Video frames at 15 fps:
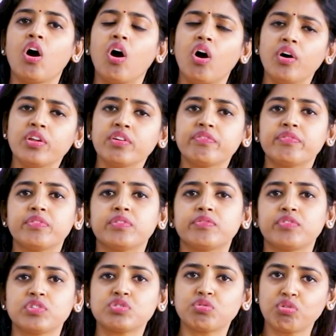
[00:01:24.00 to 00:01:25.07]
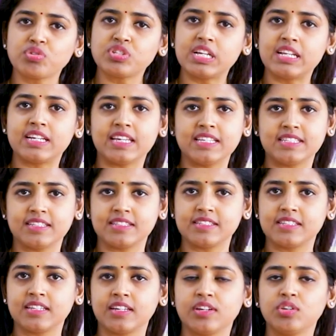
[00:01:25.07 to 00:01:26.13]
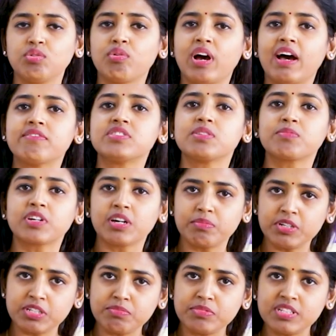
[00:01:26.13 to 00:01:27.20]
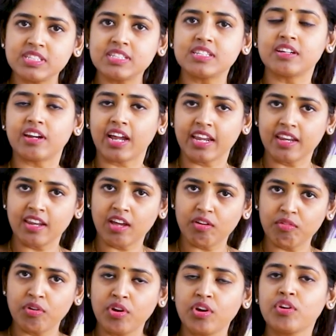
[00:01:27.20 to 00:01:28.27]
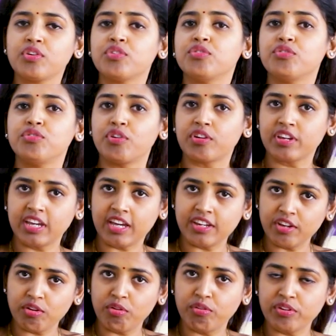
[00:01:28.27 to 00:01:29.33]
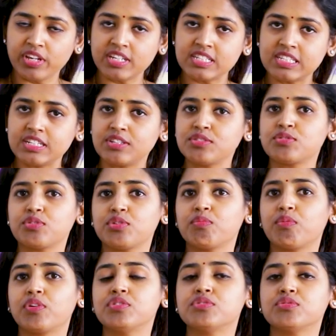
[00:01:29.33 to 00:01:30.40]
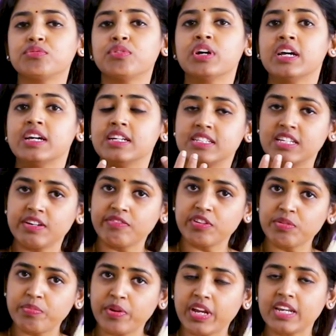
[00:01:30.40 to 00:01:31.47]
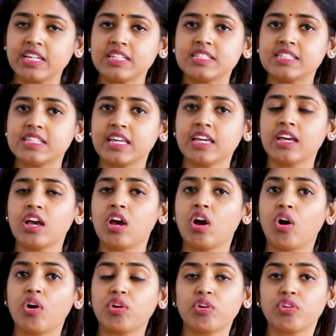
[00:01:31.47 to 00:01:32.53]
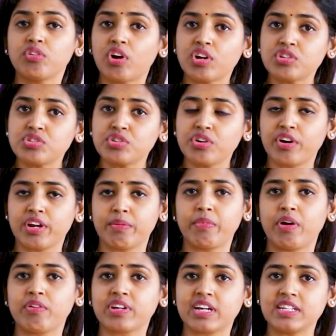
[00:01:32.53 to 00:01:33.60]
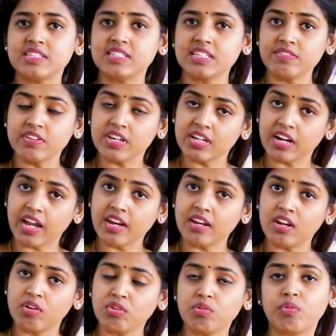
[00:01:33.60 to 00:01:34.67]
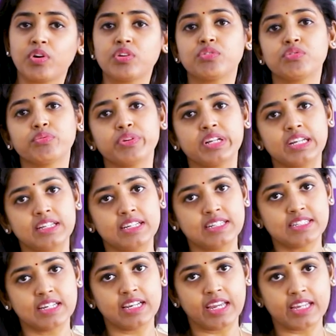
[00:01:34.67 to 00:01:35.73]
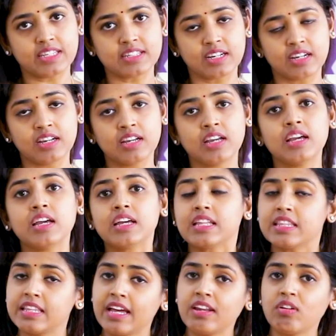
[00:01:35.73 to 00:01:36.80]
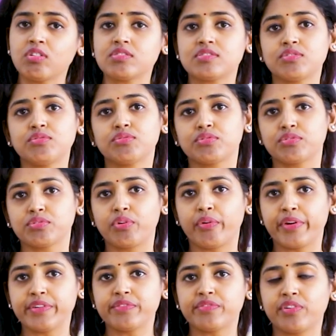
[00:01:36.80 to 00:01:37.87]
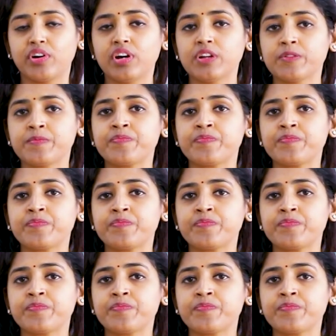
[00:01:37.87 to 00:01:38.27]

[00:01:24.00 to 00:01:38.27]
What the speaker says: Or if for social reasons you have some commitments right now, you're career oriented, so you want to defer pregnancy, or you're not sure about conceiving right now, you want to do it a little later, then also you could go in for